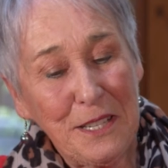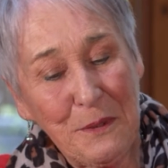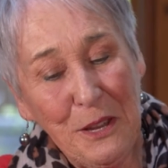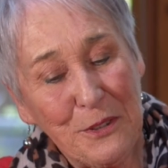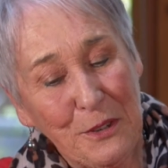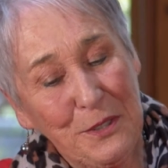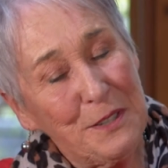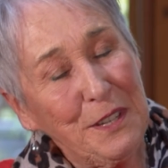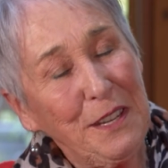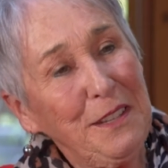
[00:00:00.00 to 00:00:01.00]
tell you something else I was
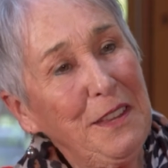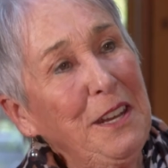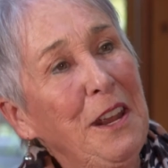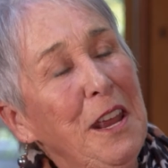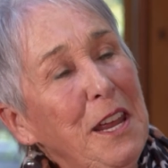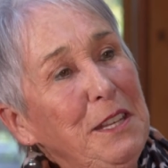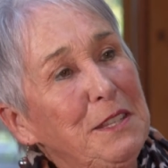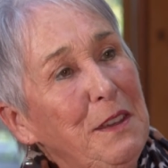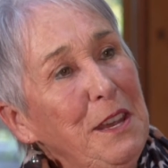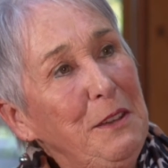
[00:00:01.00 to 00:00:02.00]
just thinking then.
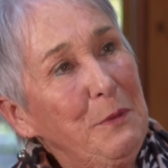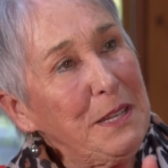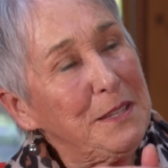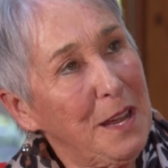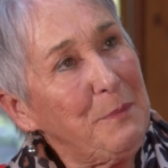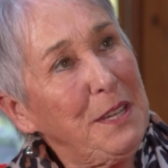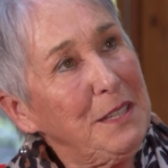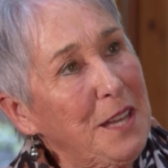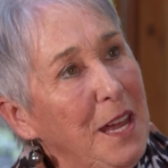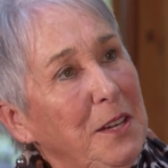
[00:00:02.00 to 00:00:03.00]
When
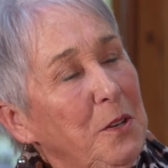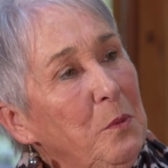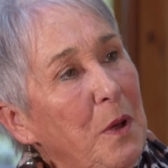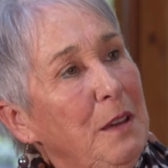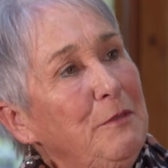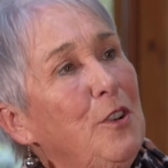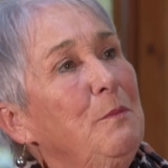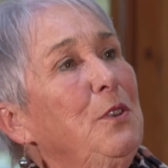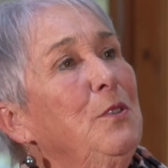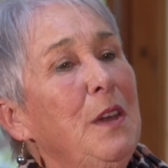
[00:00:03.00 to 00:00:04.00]
something's taken away
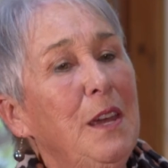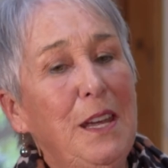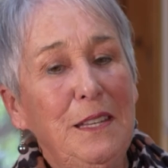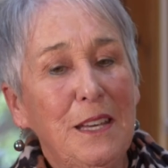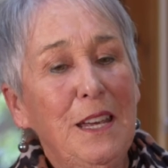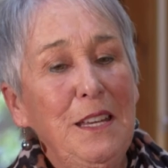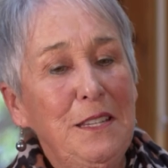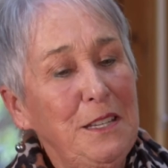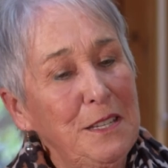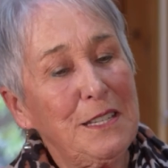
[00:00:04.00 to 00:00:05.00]
from you, it's
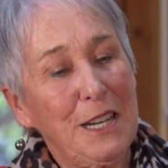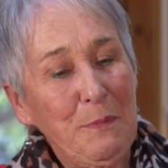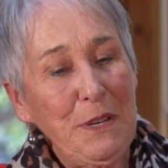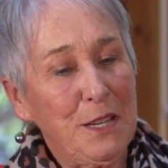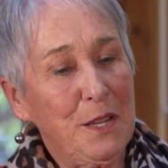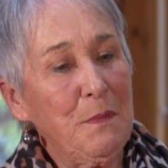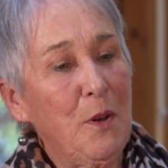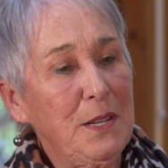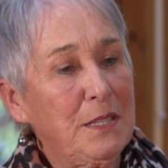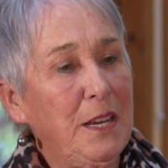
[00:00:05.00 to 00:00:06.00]
easy to slip into the
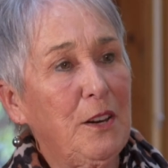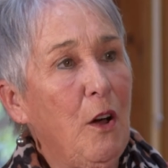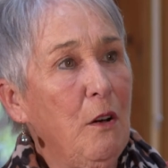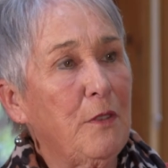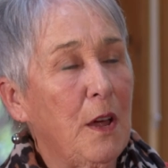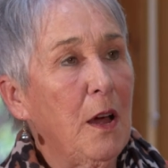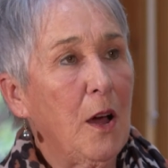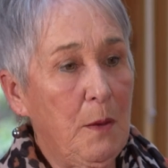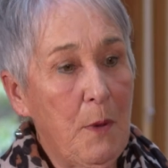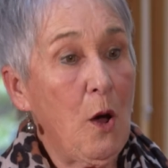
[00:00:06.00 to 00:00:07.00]
mindset of,
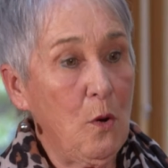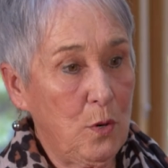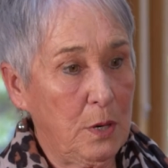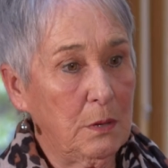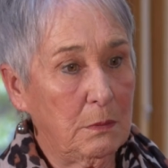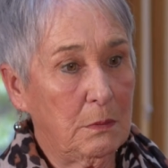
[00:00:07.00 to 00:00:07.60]
I'm old.